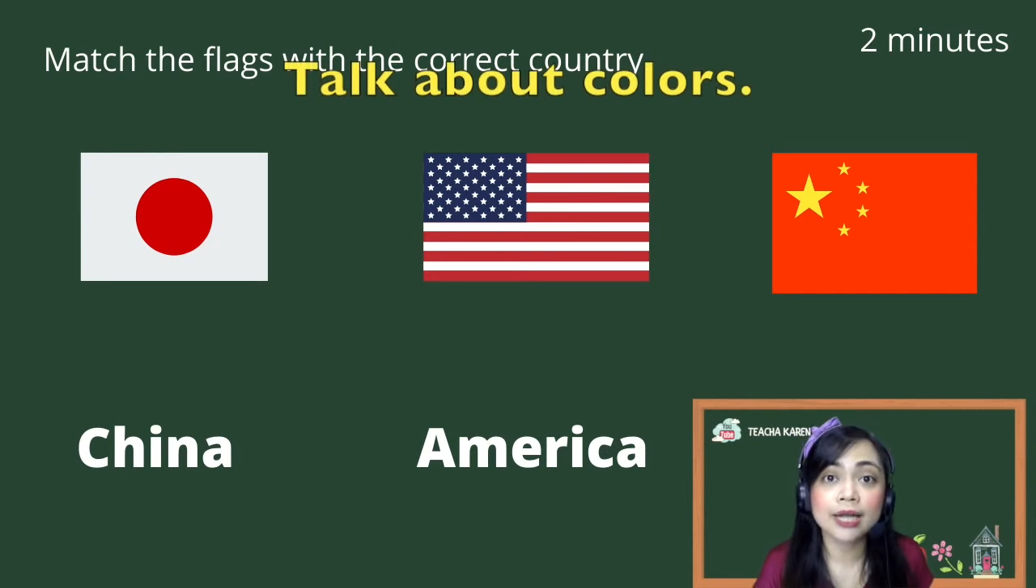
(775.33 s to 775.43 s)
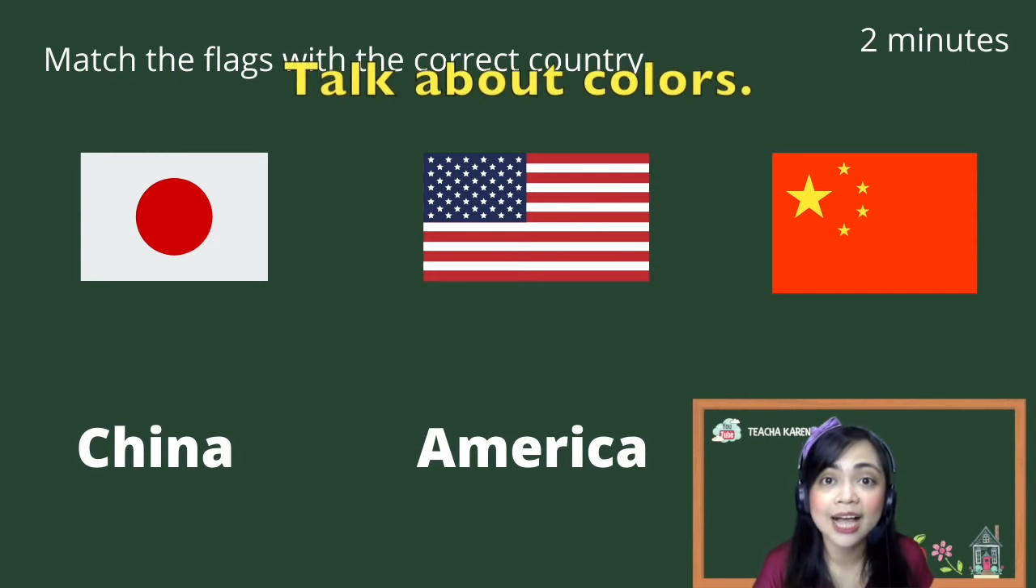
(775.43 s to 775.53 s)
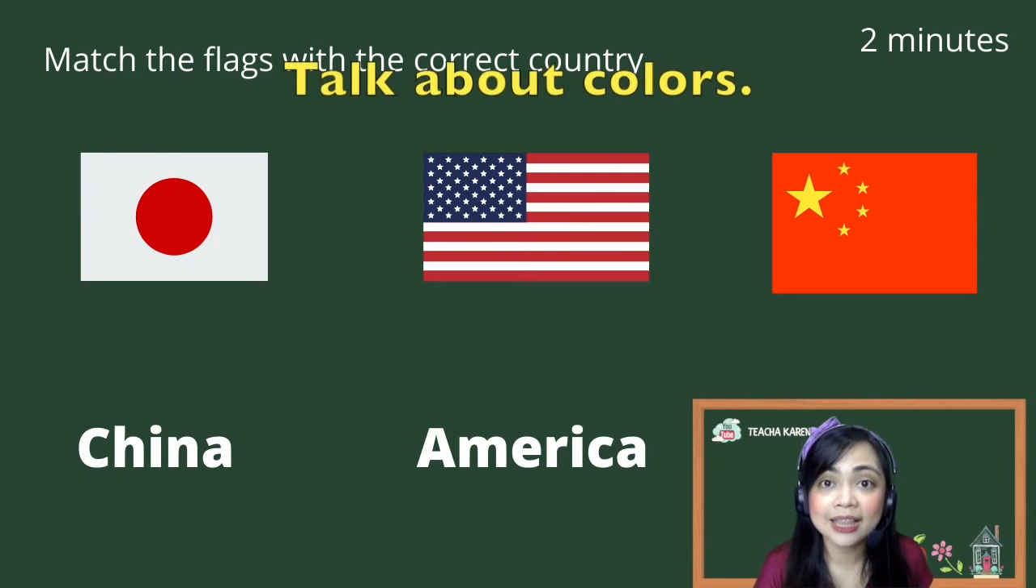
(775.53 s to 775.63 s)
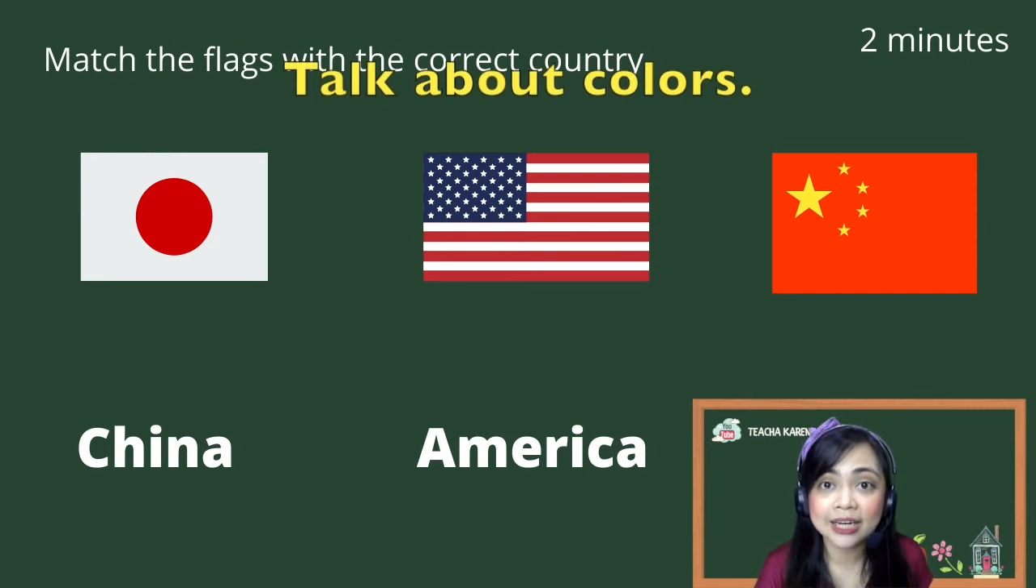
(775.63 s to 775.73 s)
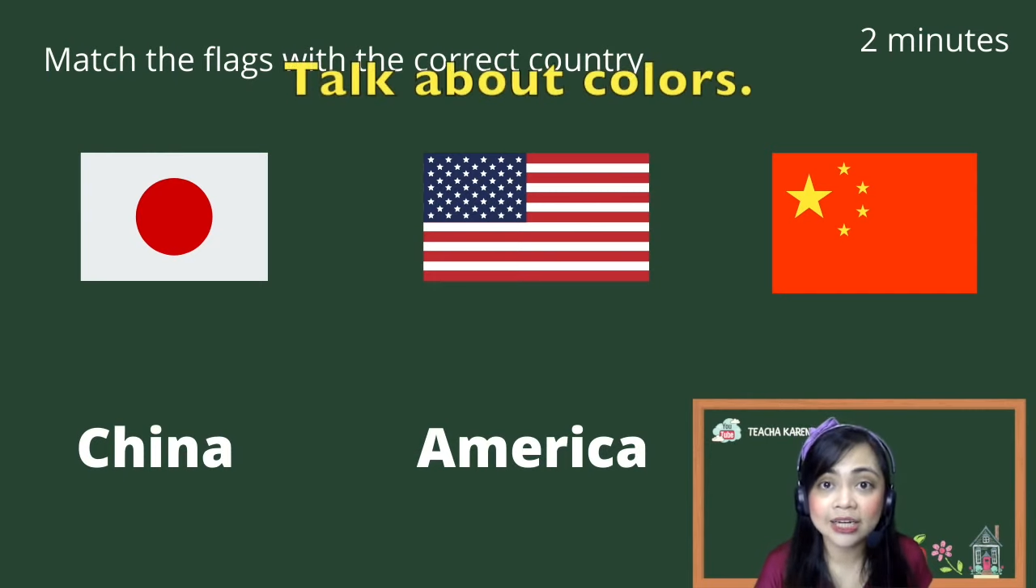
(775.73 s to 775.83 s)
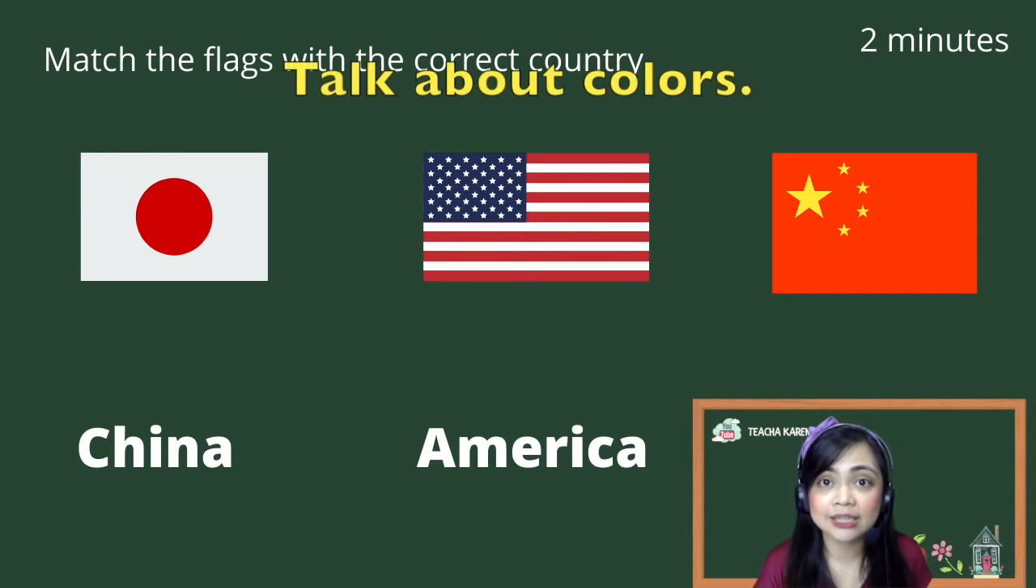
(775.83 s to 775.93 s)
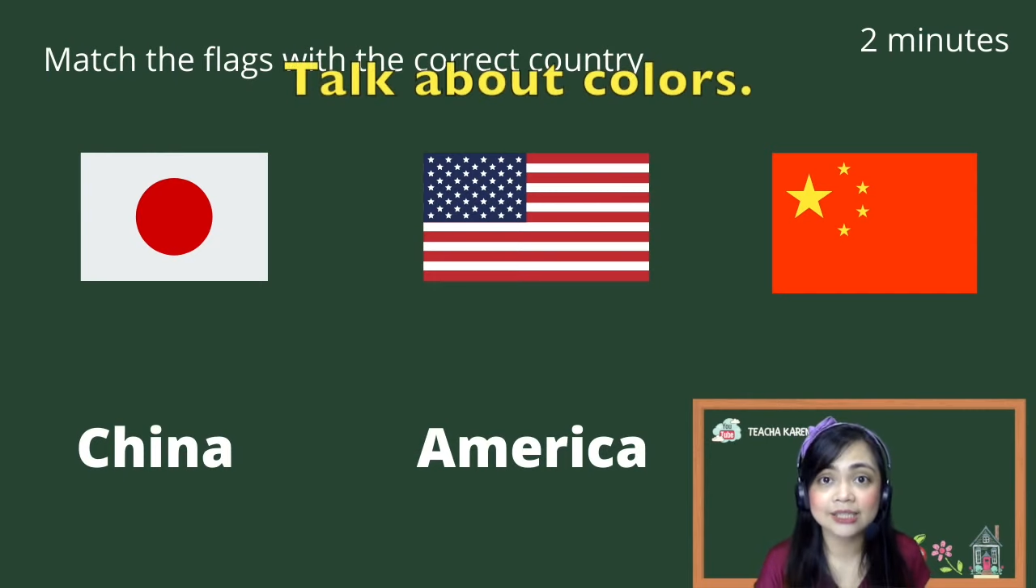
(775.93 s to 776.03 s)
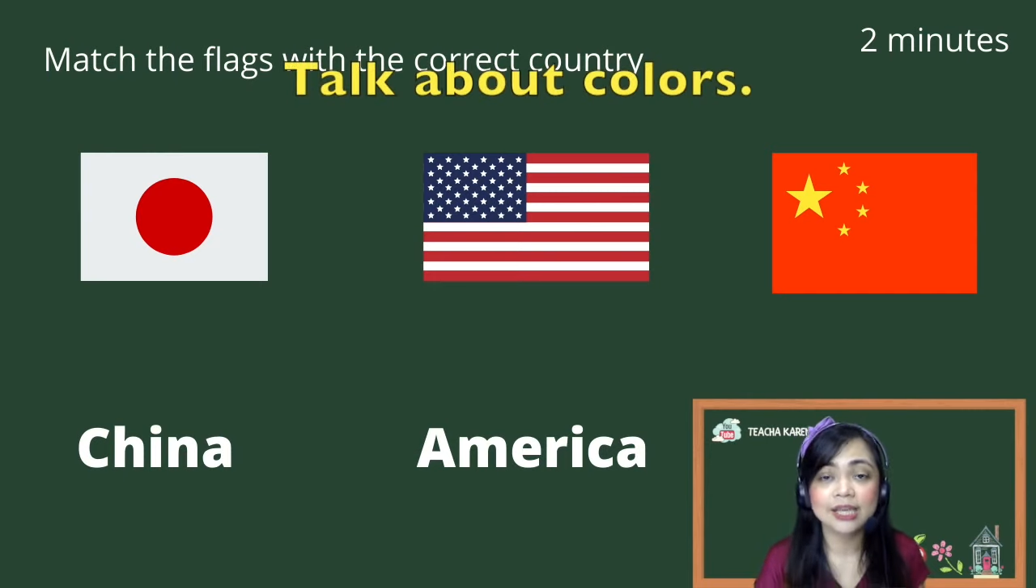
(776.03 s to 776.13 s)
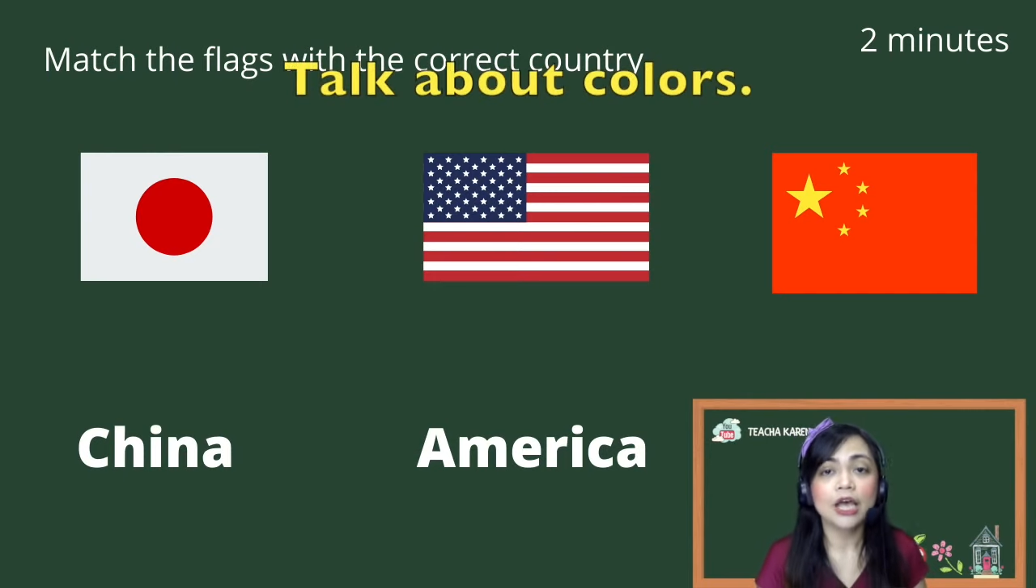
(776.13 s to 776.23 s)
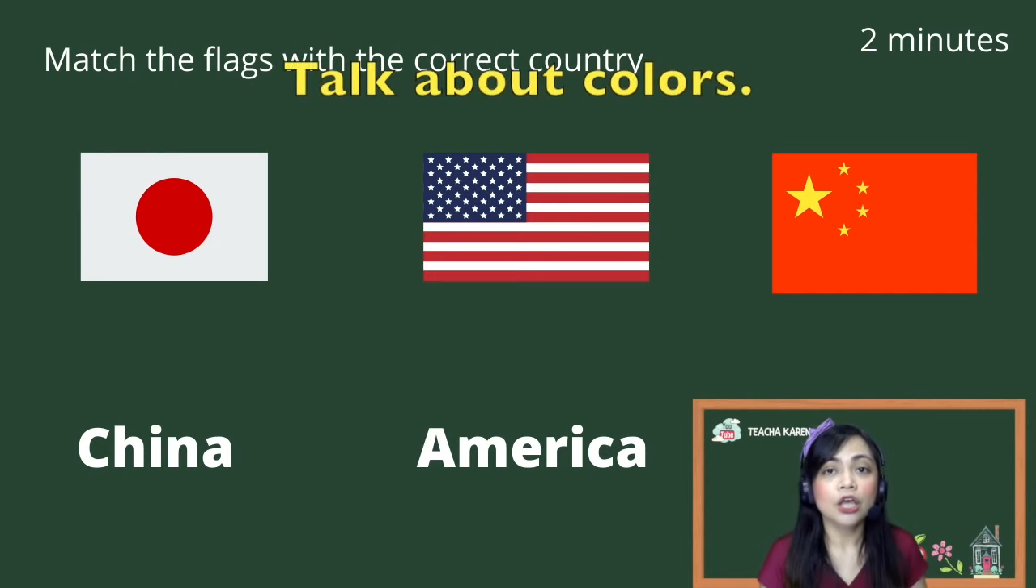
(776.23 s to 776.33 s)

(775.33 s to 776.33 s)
colors.